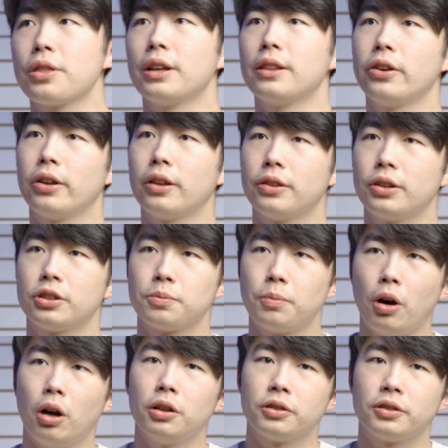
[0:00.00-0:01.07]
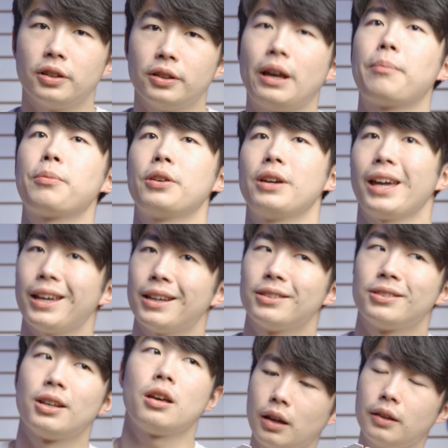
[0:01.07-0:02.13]
the smaller the number
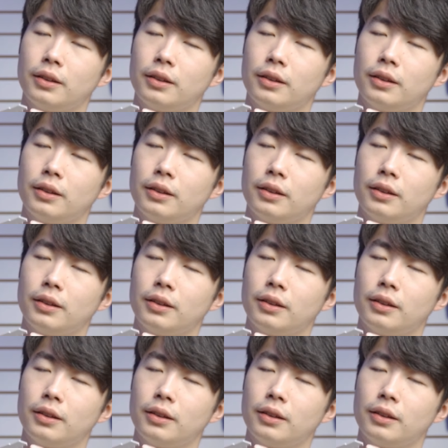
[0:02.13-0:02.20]
is,